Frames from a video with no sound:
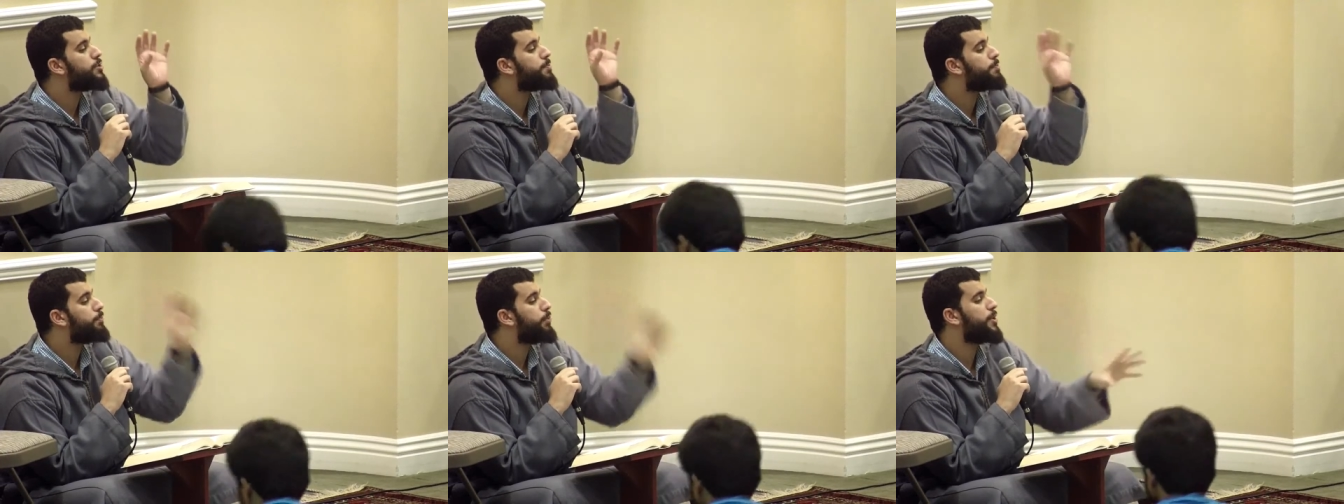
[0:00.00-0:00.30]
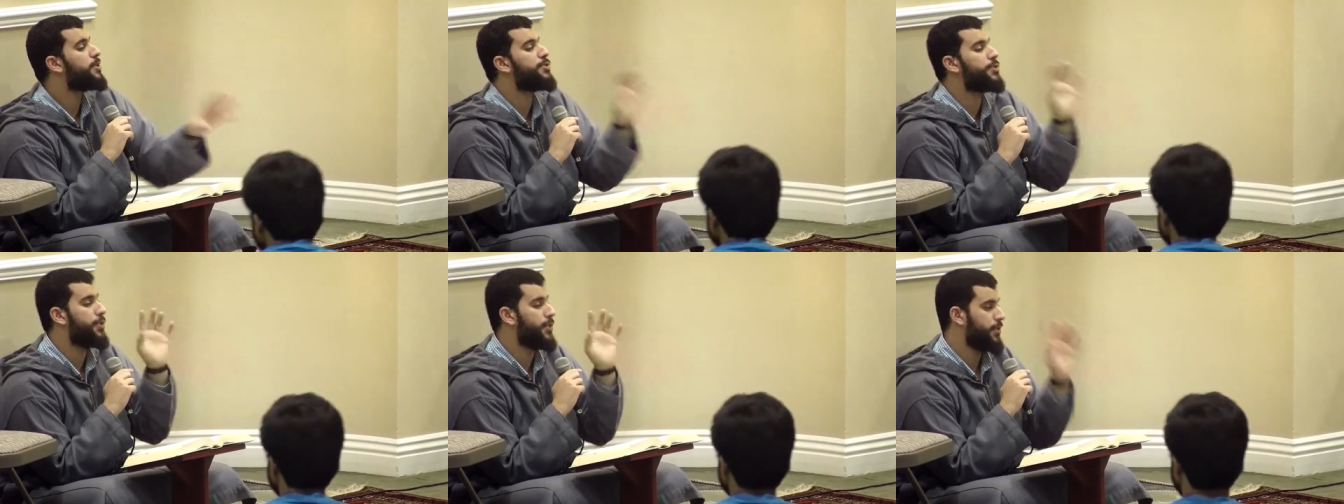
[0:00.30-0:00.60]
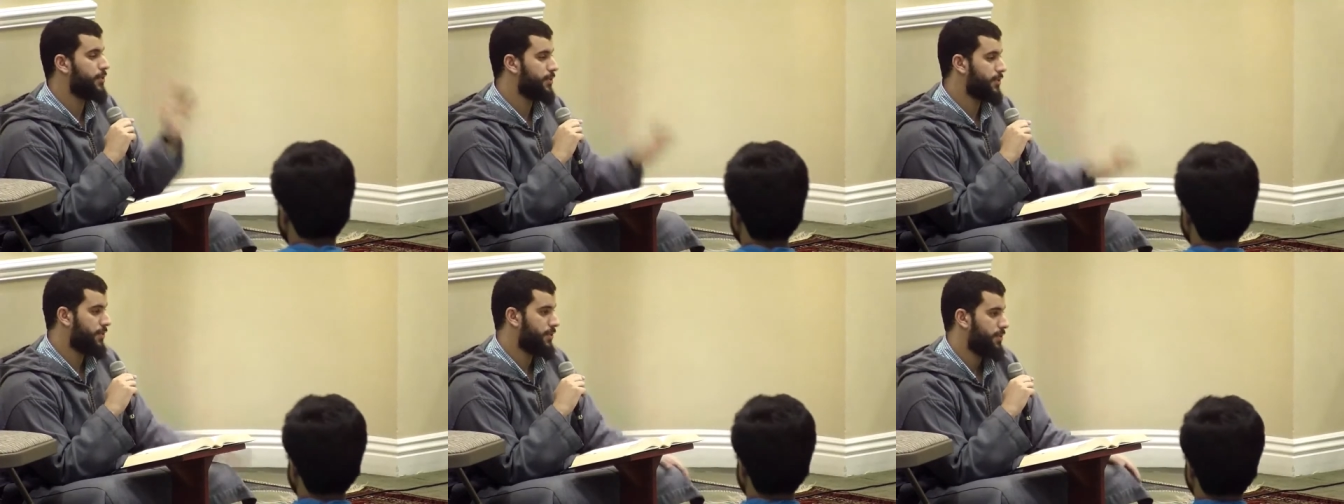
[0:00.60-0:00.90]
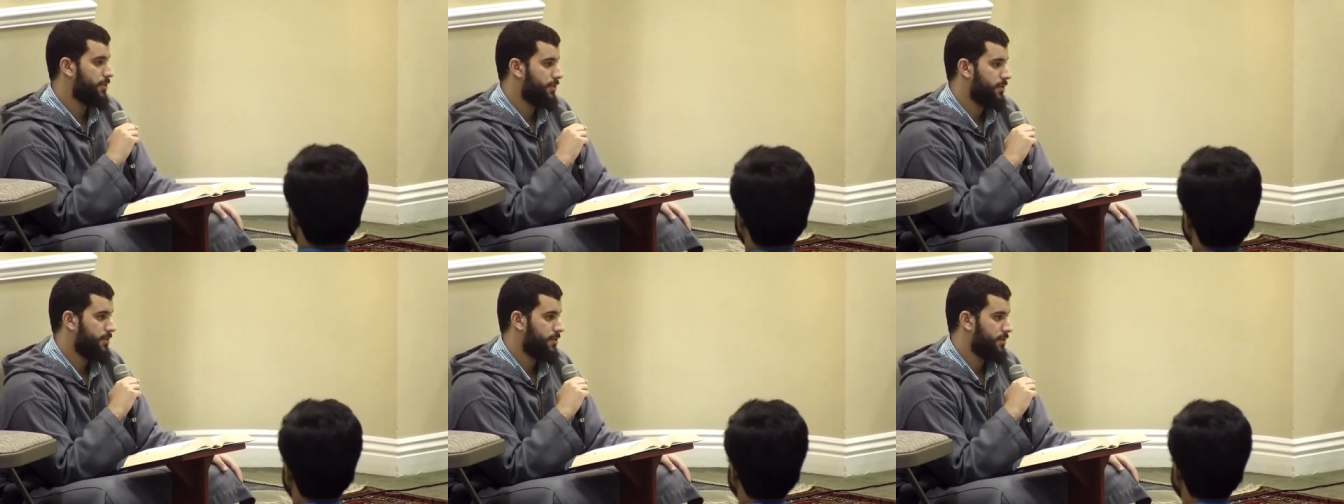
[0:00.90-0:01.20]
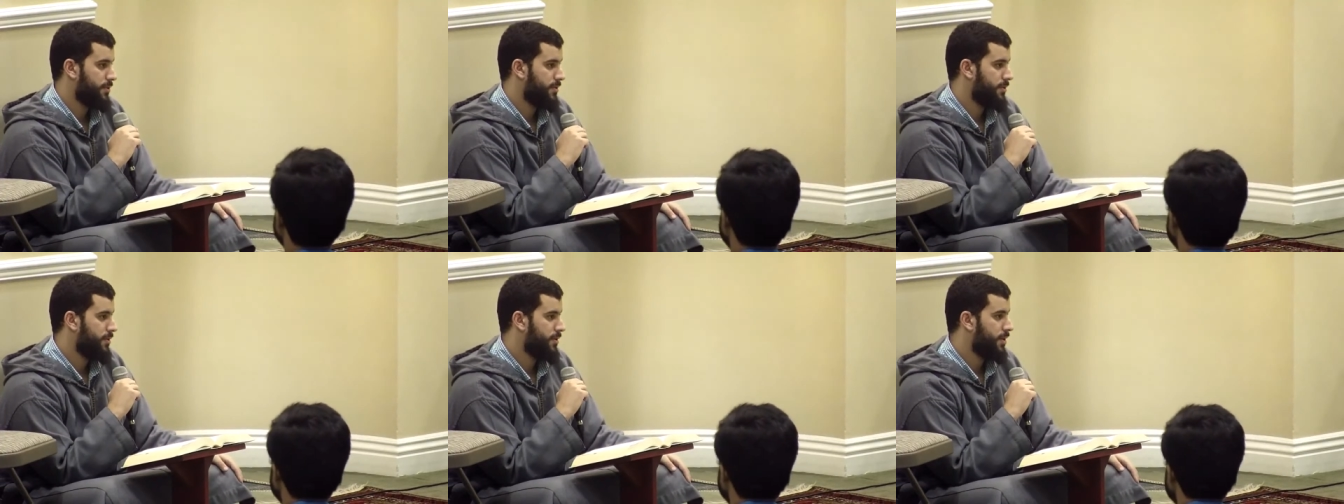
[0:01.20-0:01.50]
prisoners,
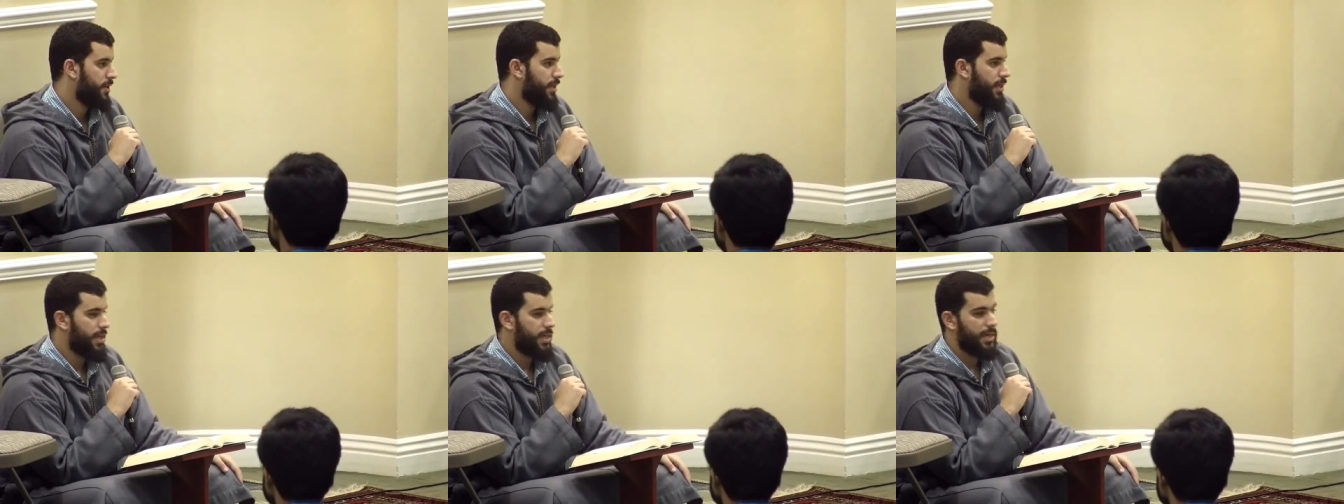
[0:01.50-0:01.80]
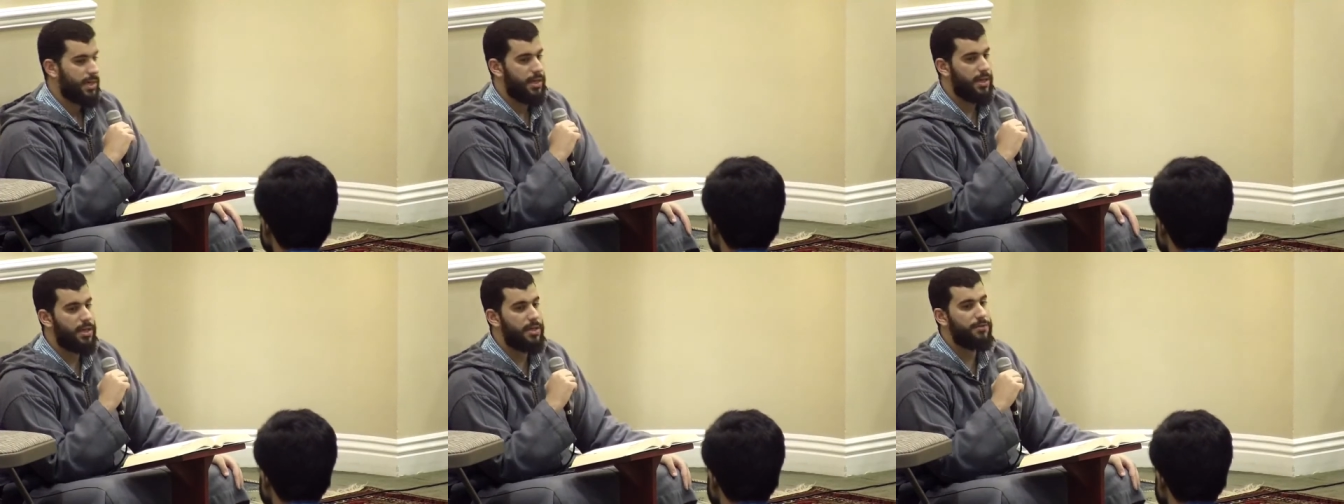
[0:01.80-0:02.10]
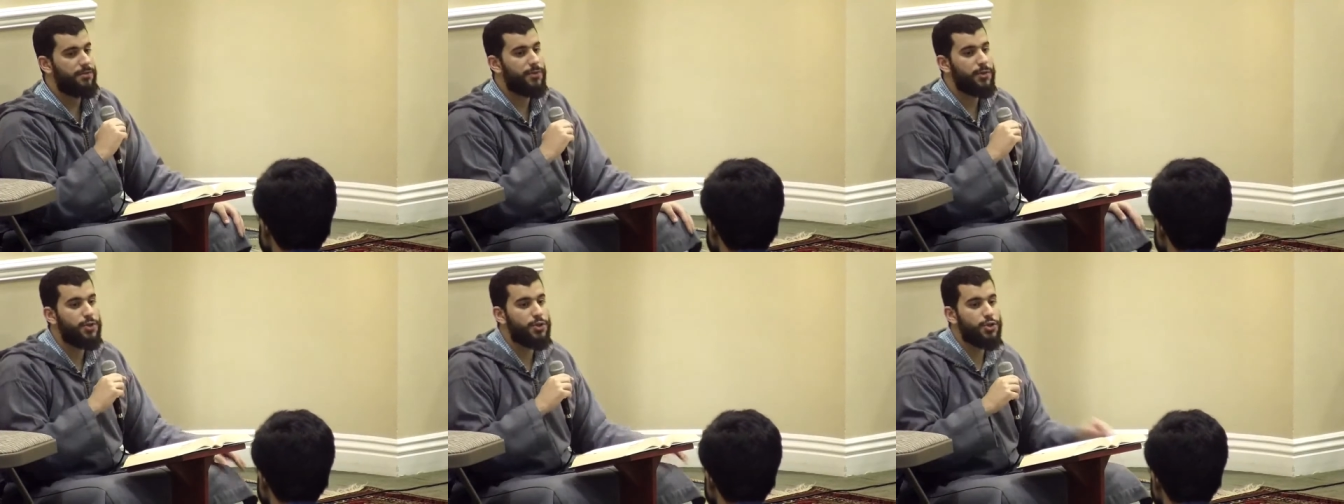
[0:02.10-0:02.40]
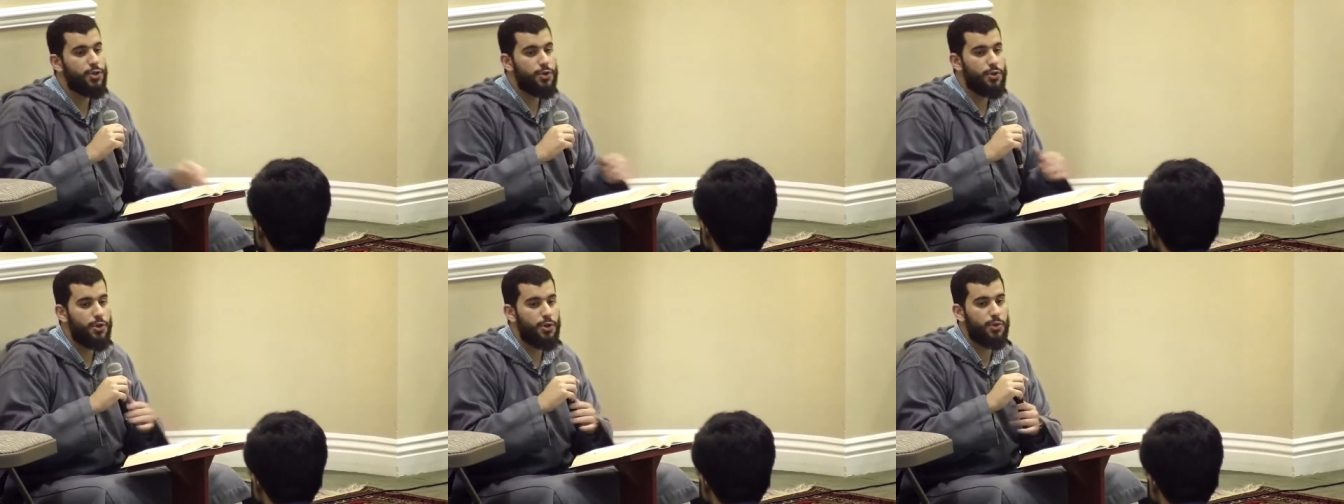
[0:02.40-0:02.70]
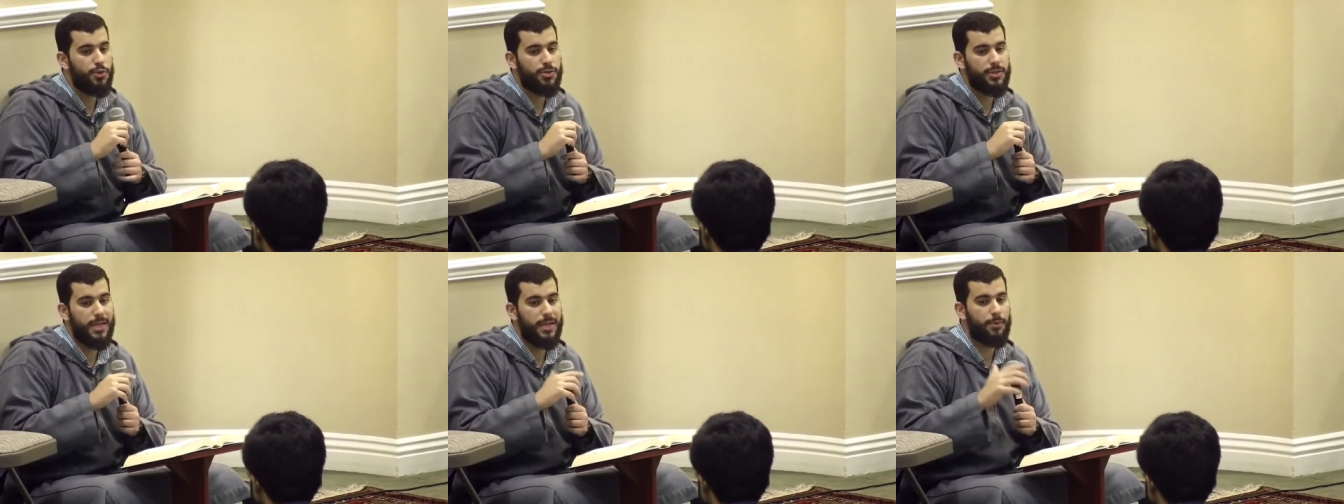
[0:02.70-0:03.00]
even to
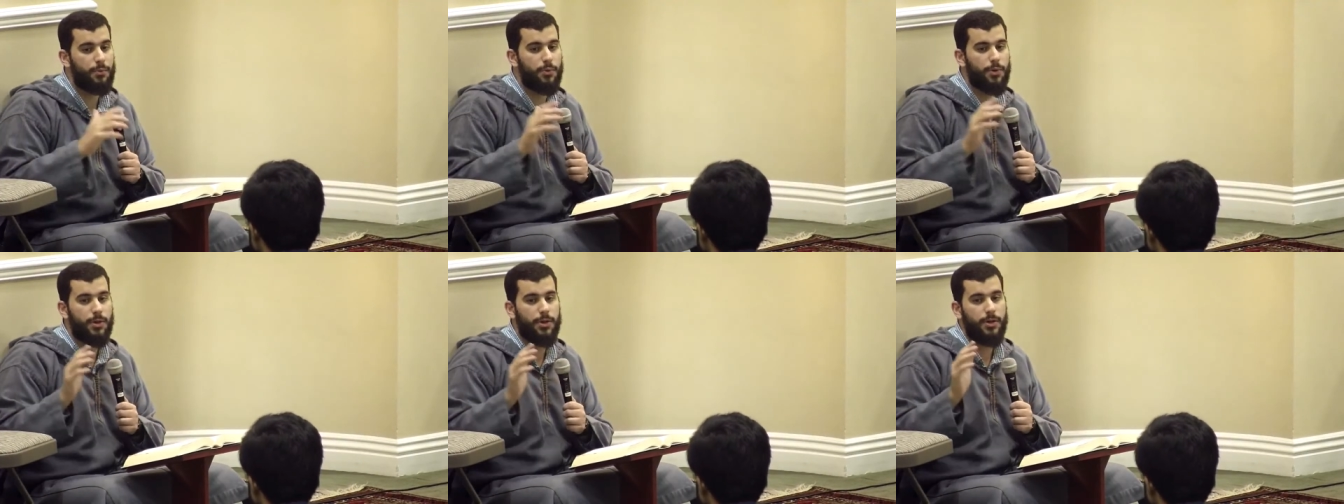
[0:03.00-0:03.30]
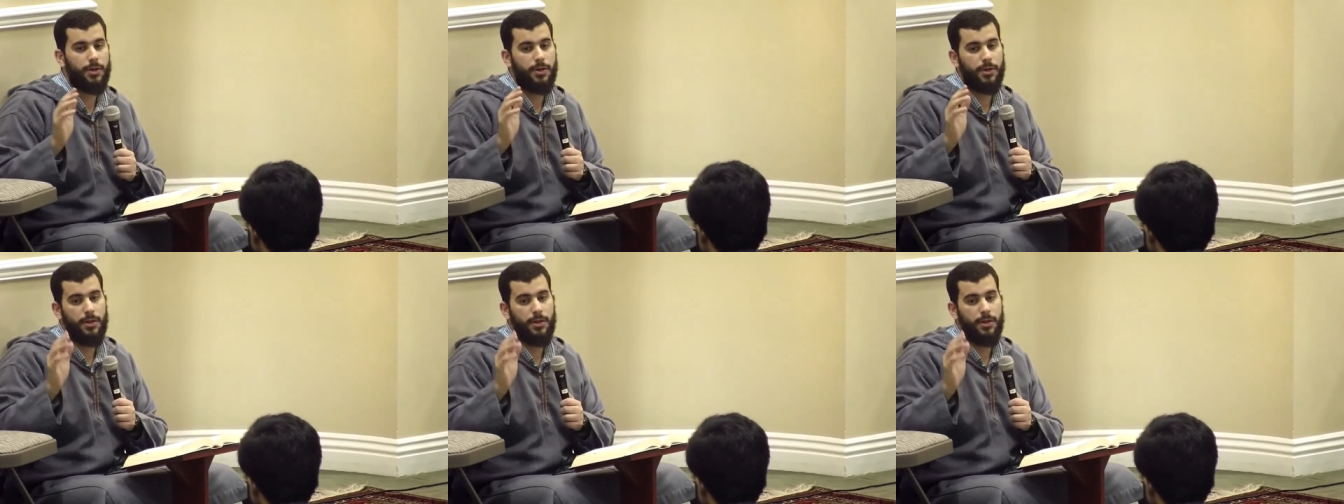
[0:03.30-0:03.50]
those that were